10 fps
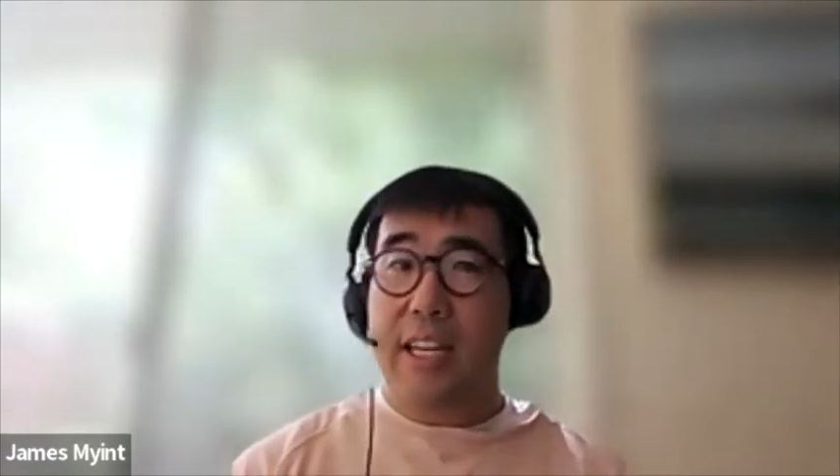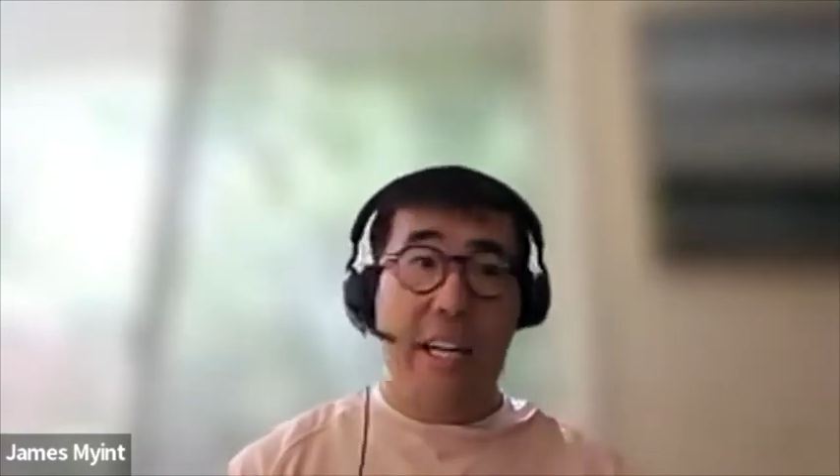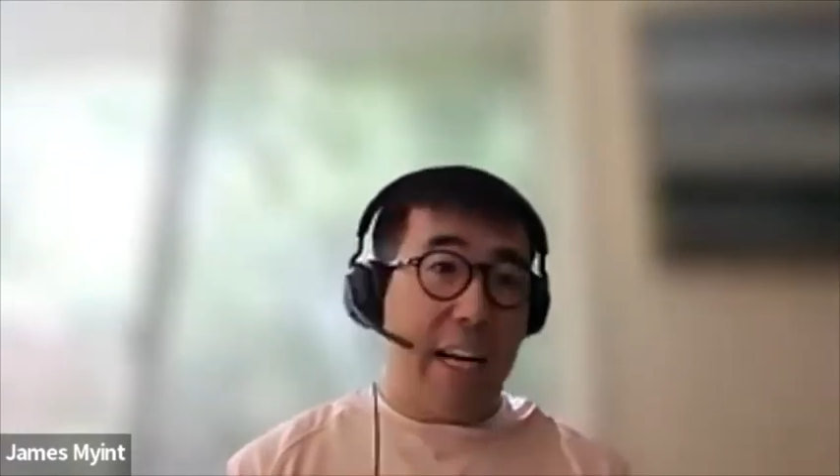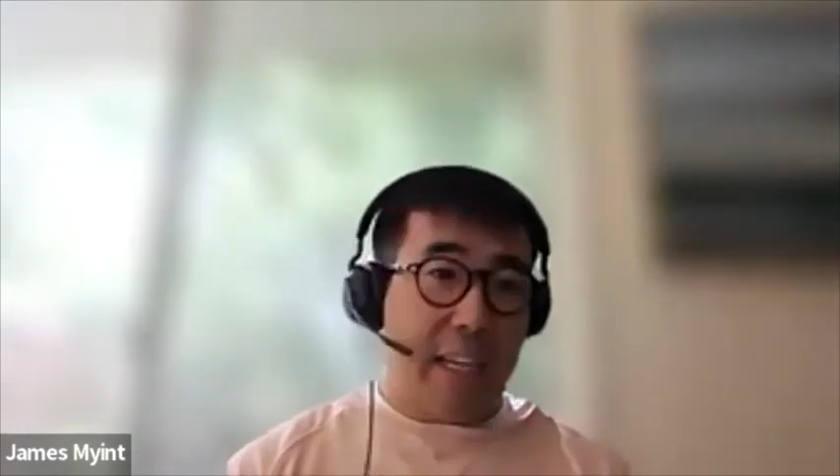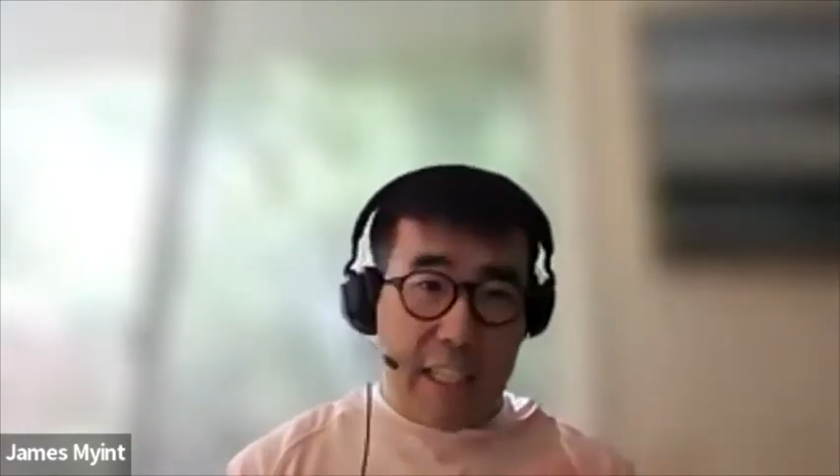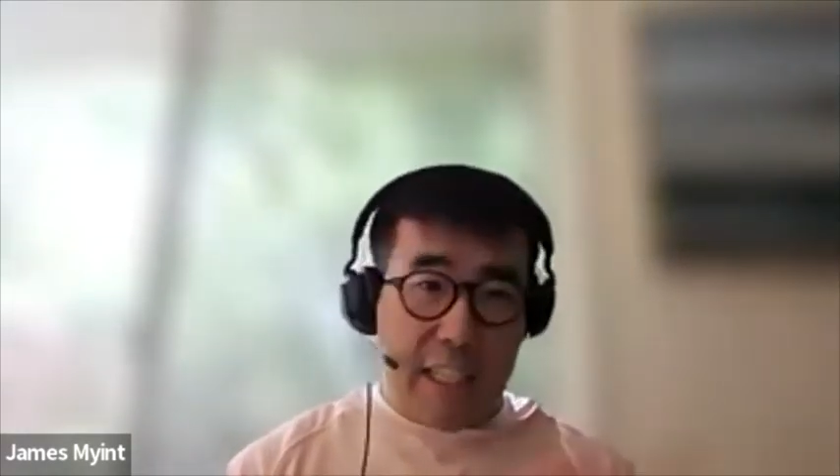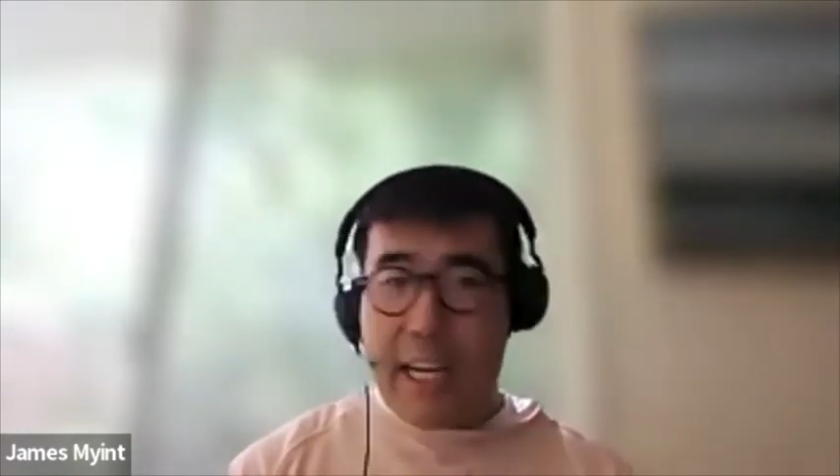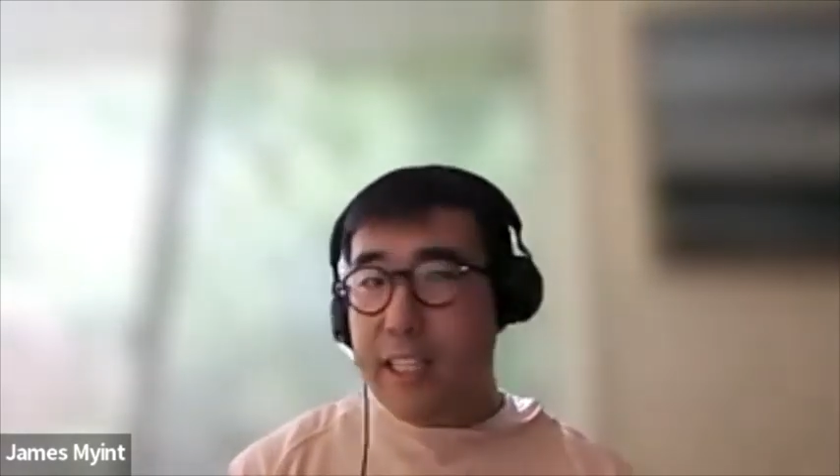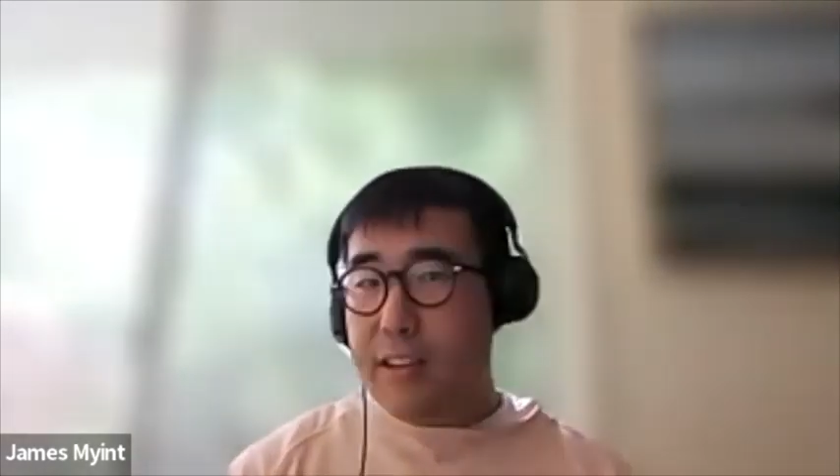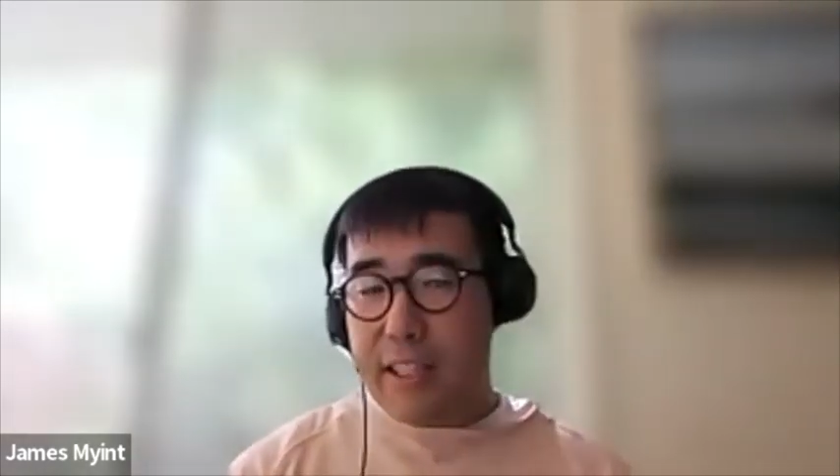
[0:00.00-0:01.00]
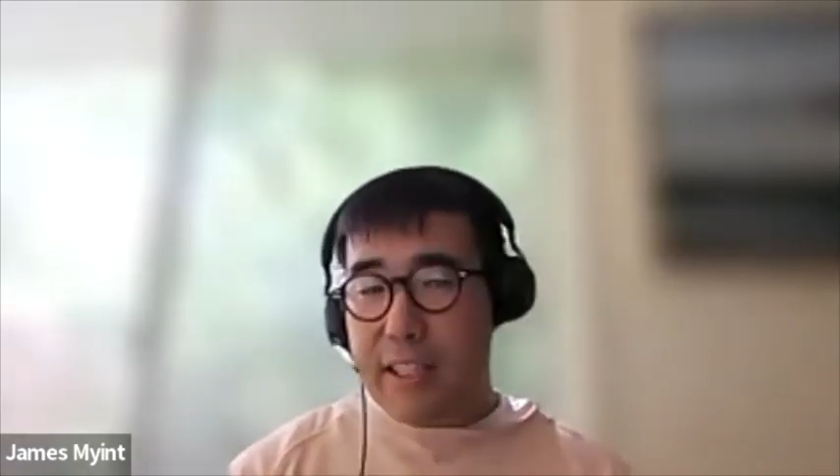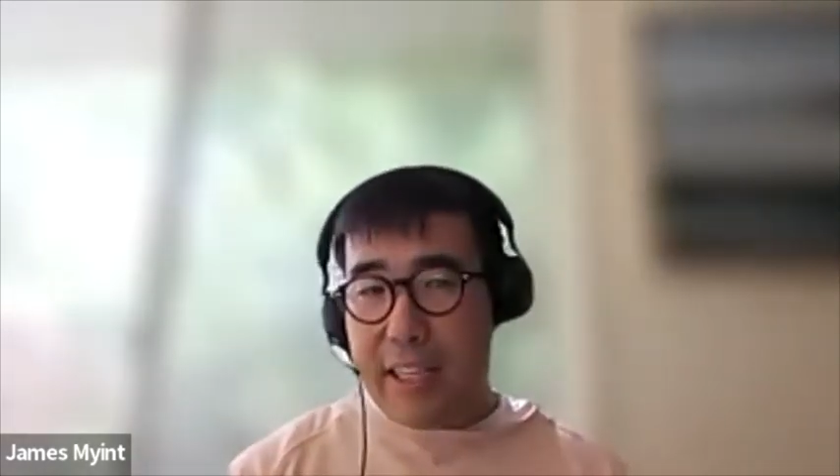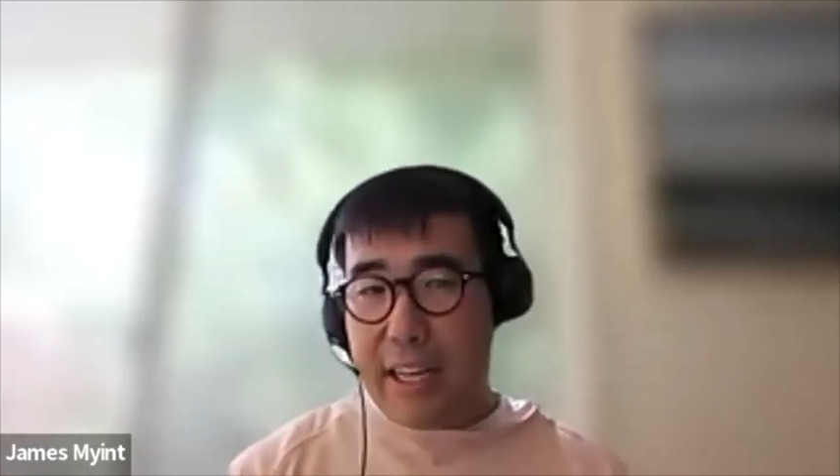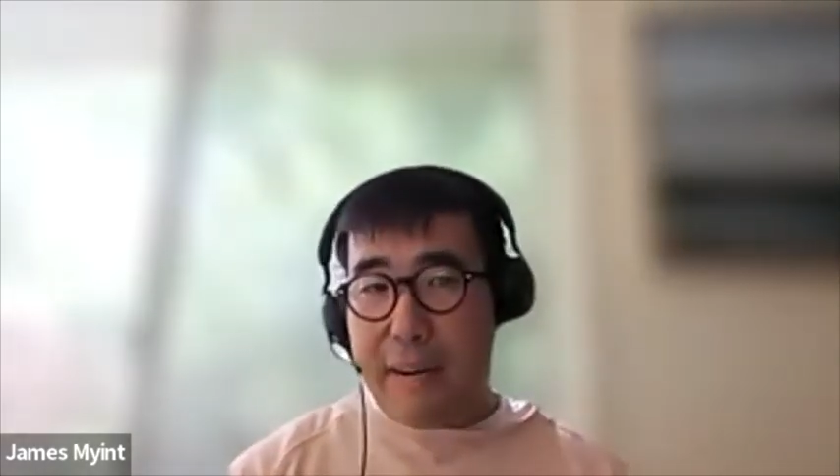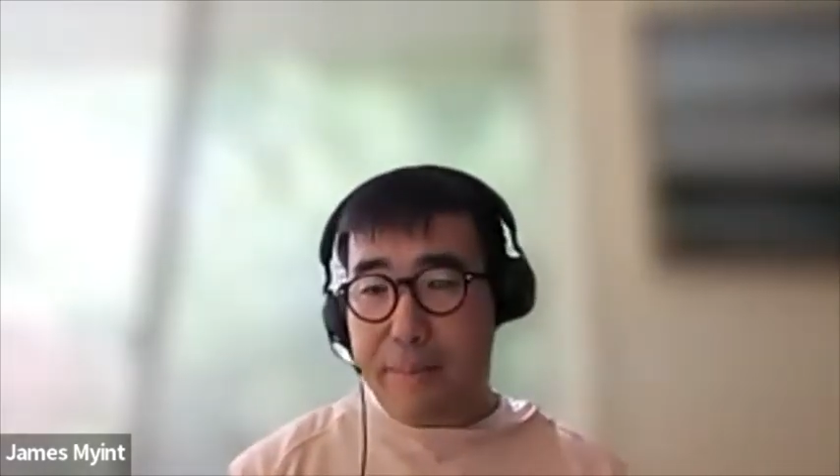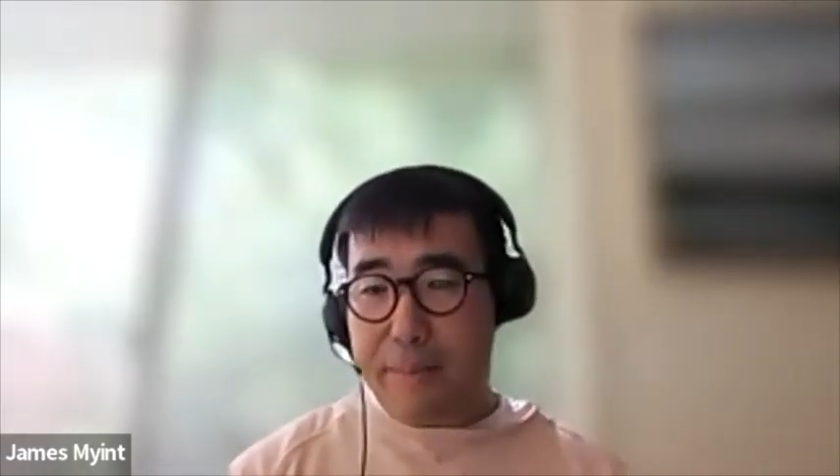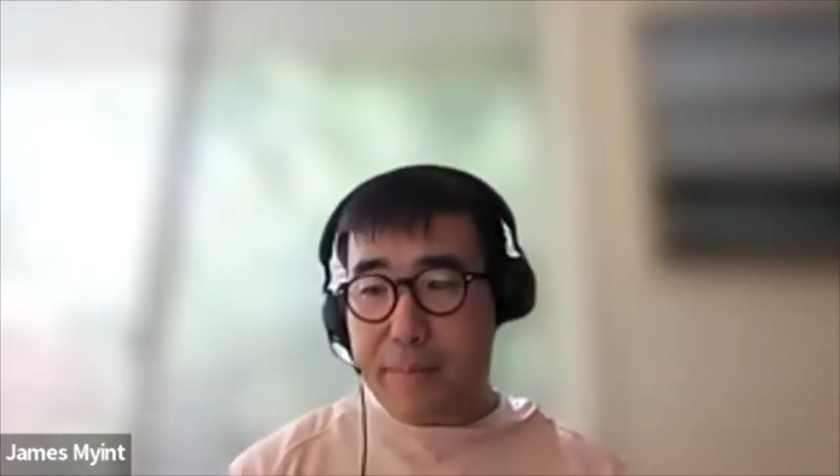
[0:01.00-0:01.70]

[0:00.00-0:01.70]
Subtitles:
Like Natasha has, and